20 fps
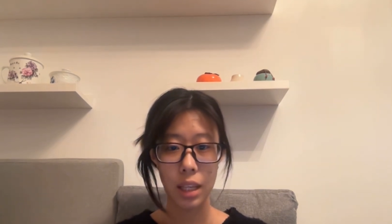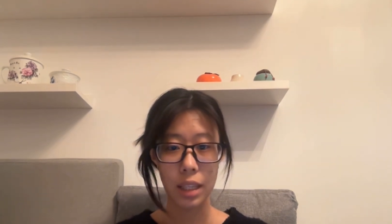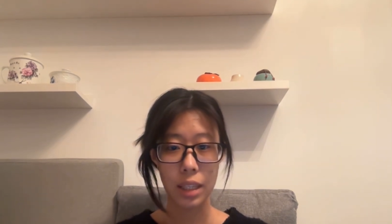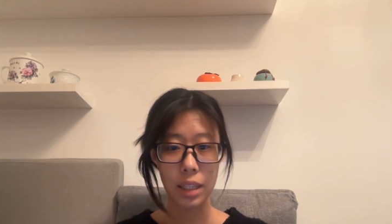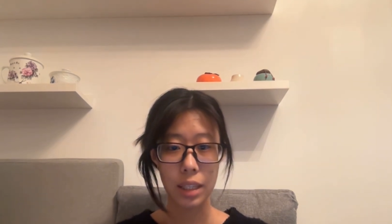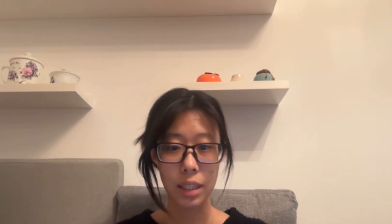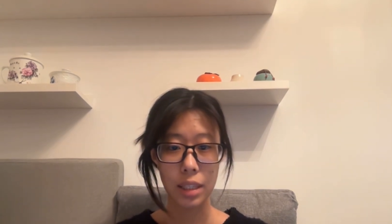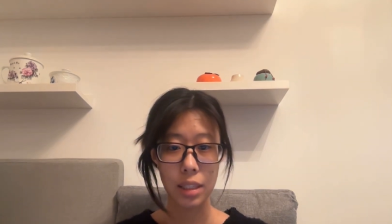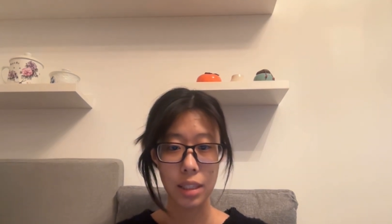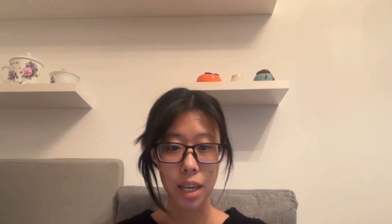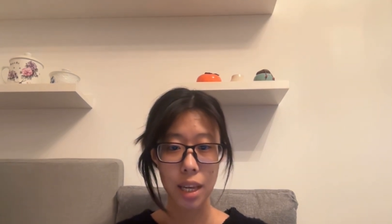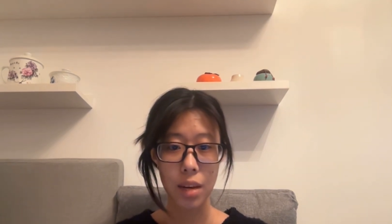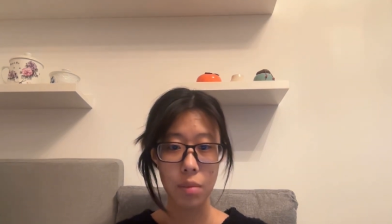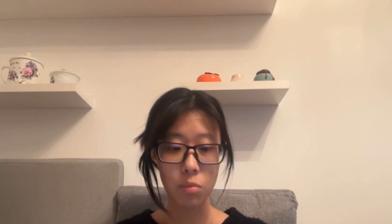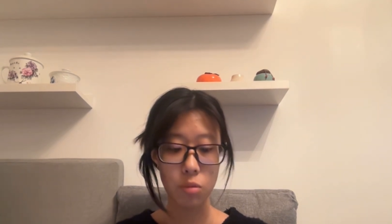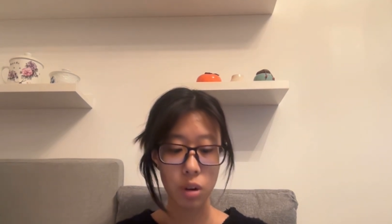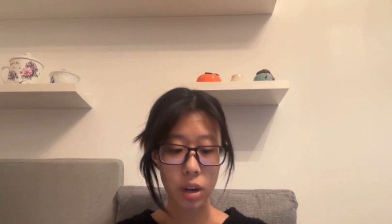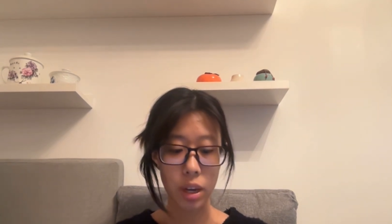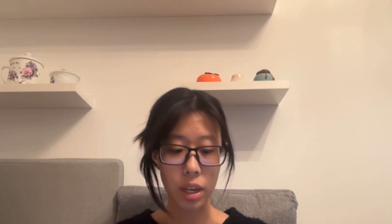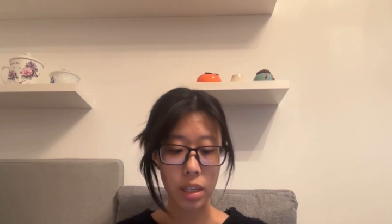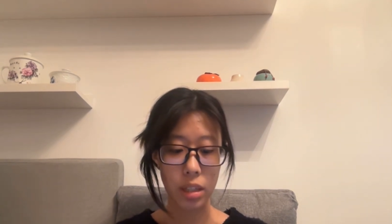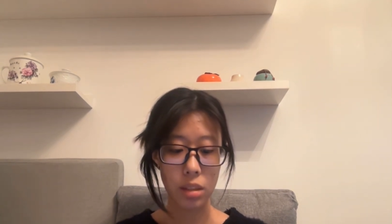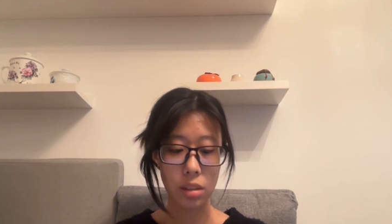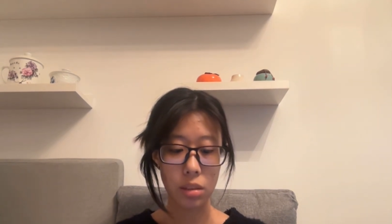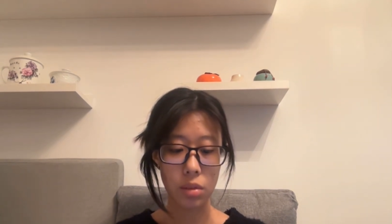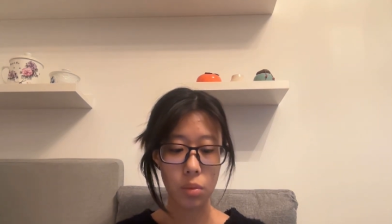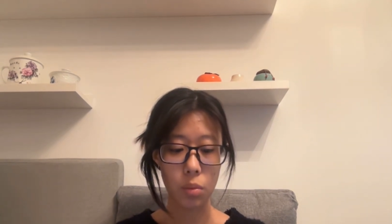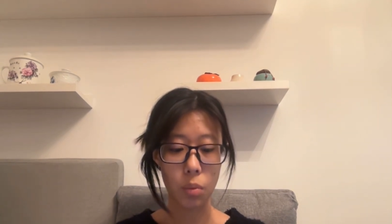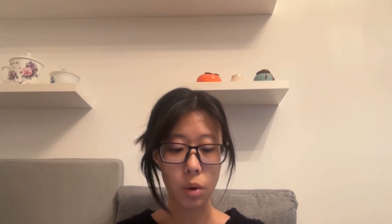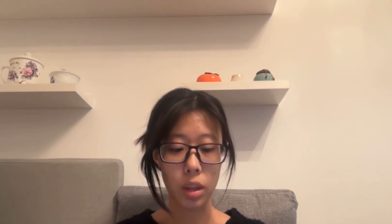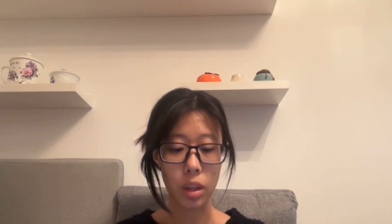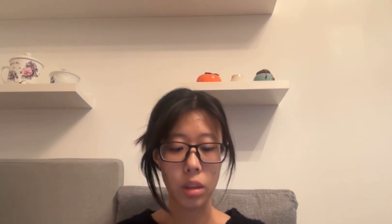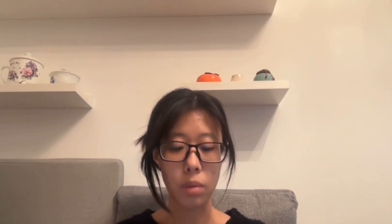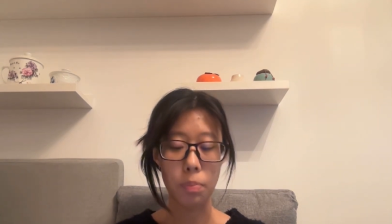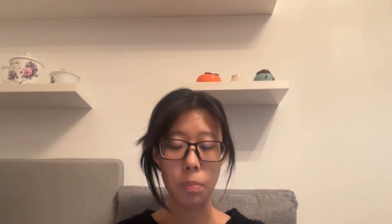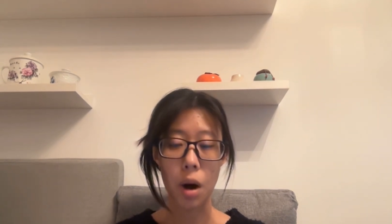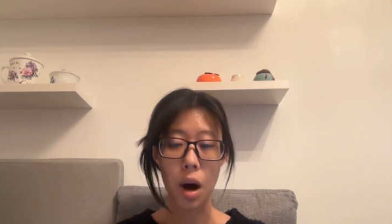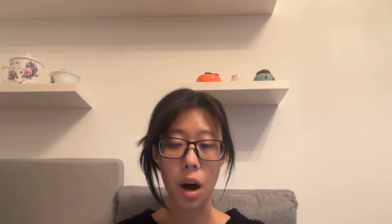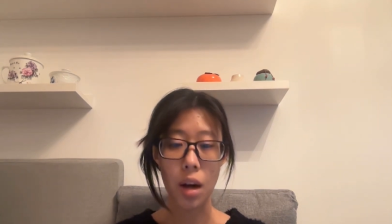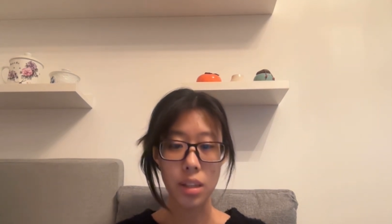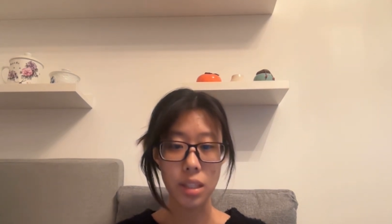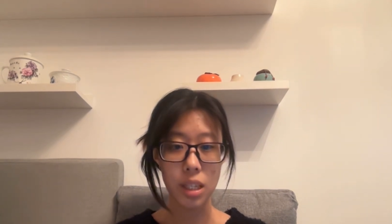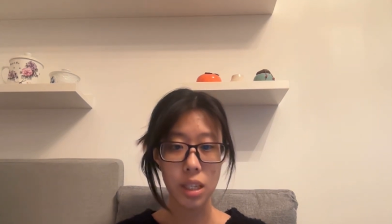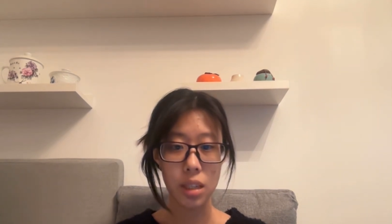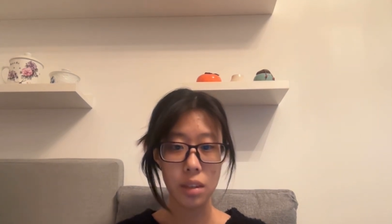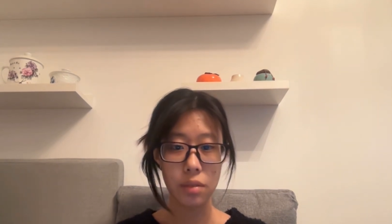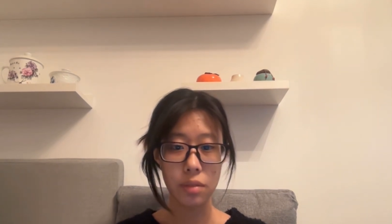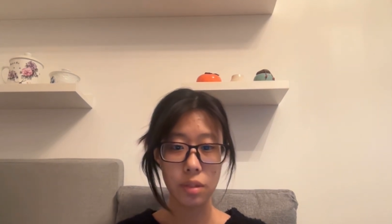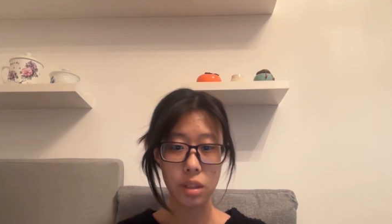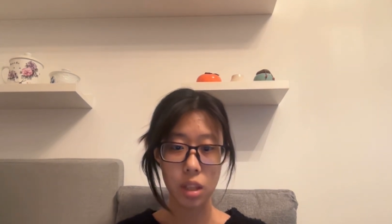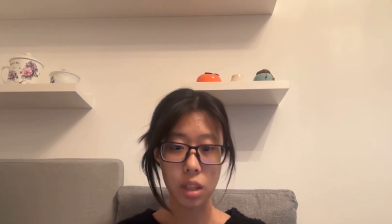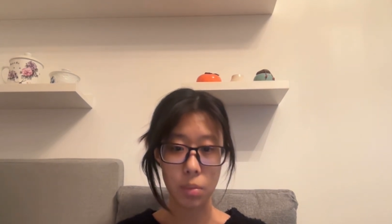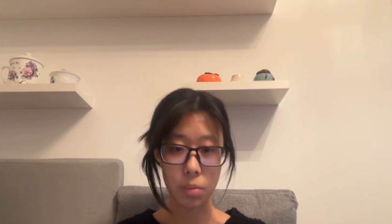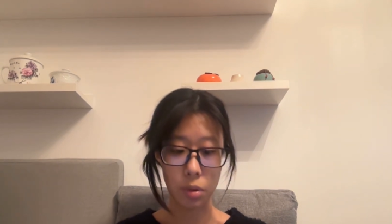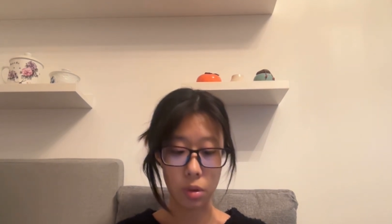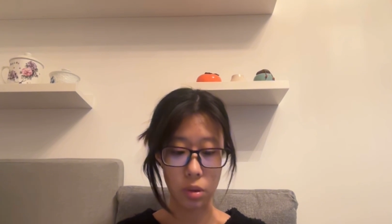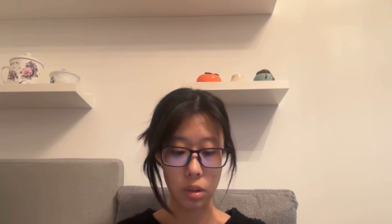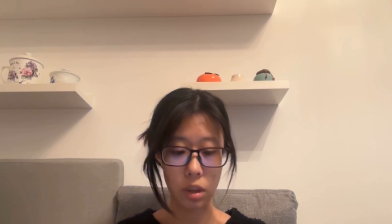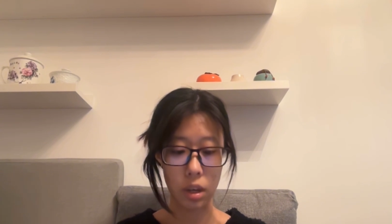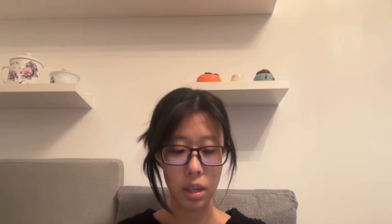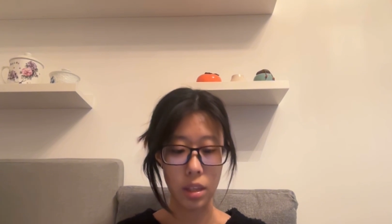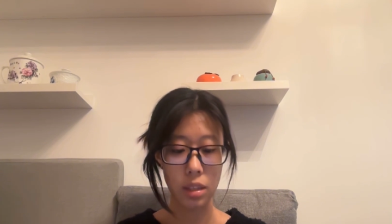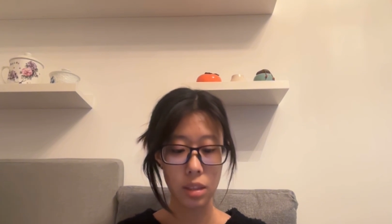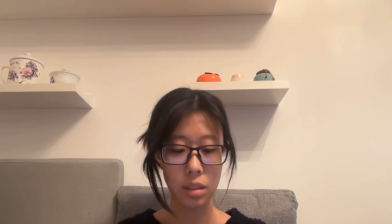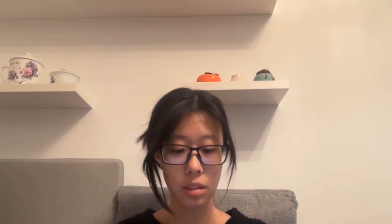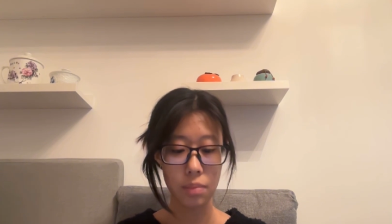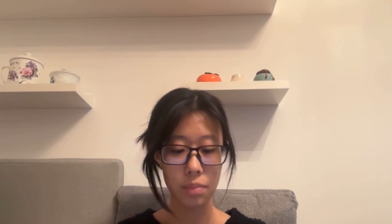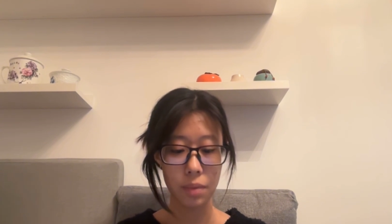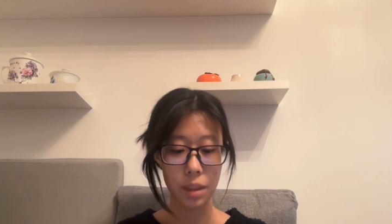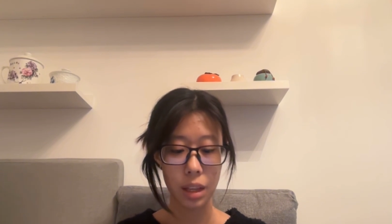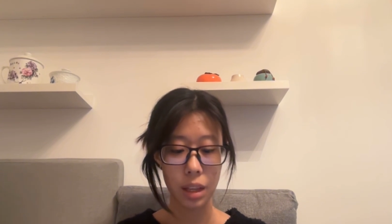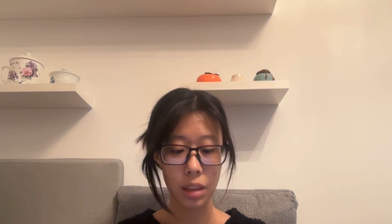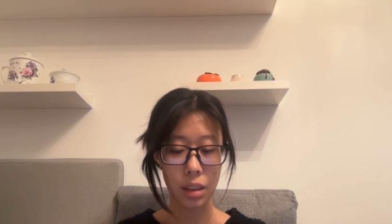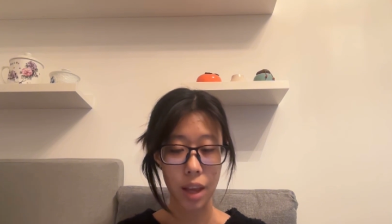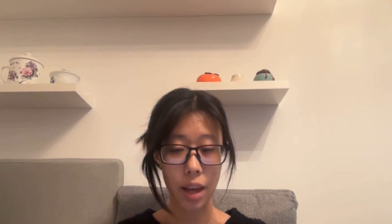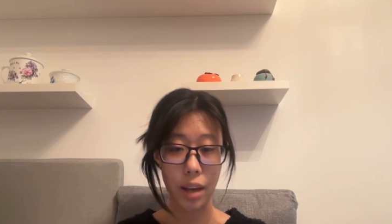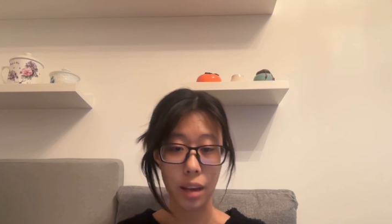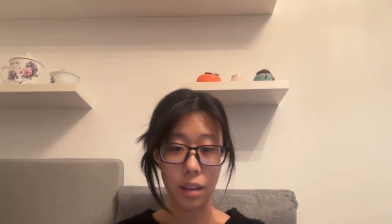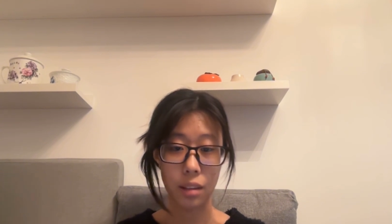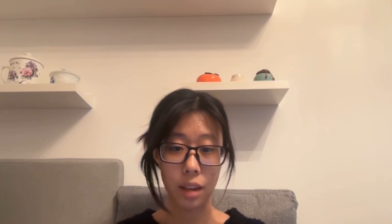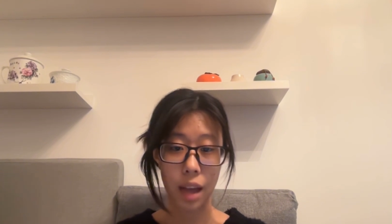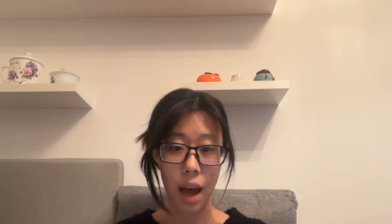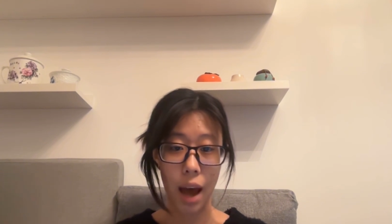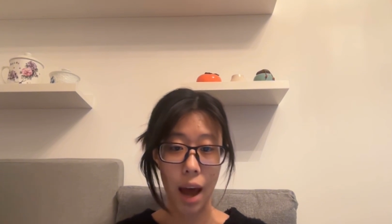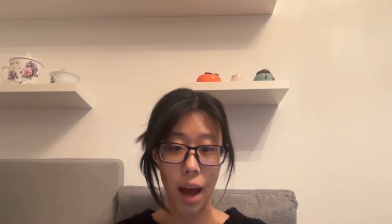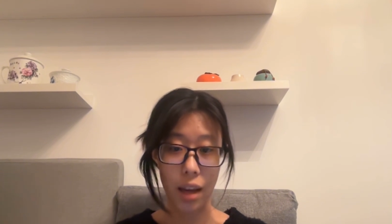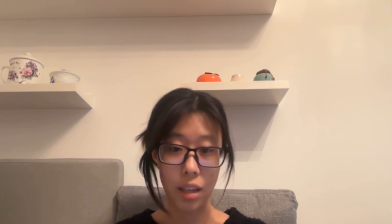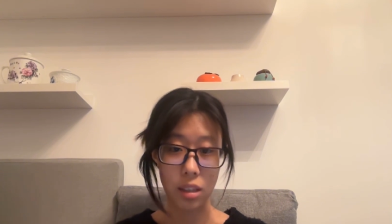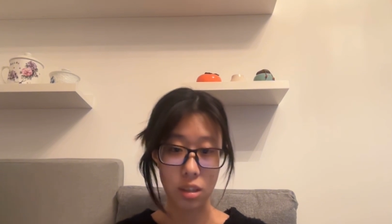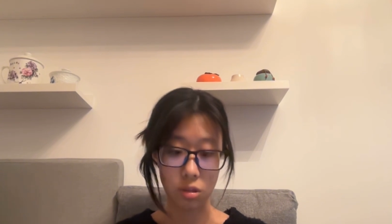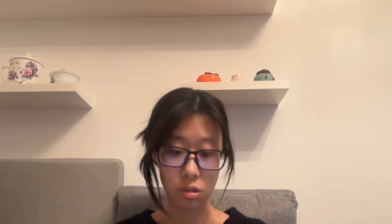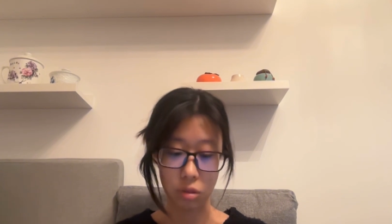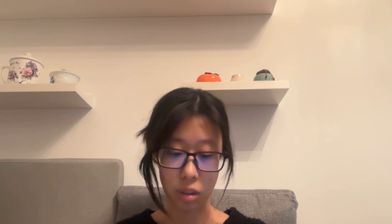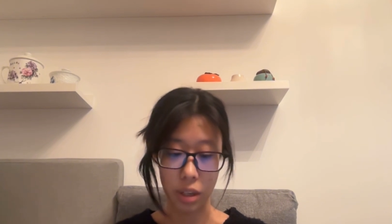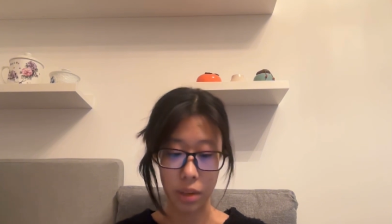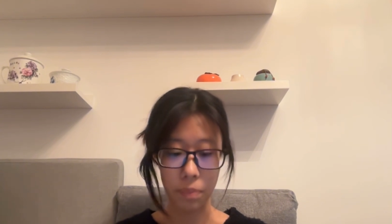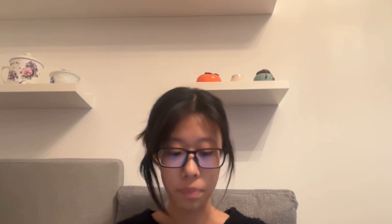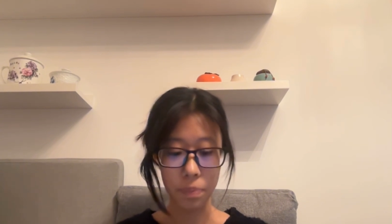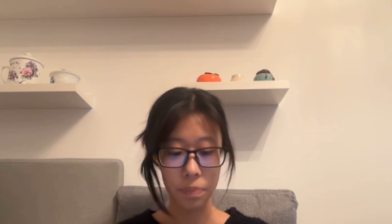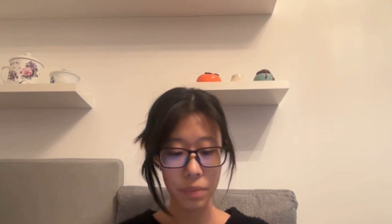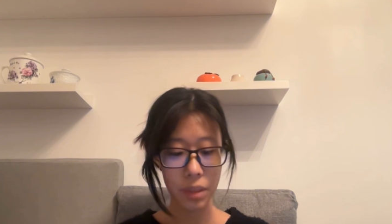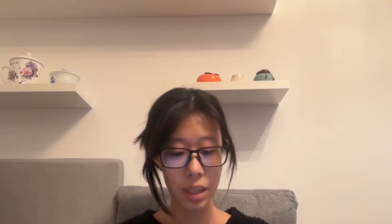the same race with a positive stimulus, like an ice cream,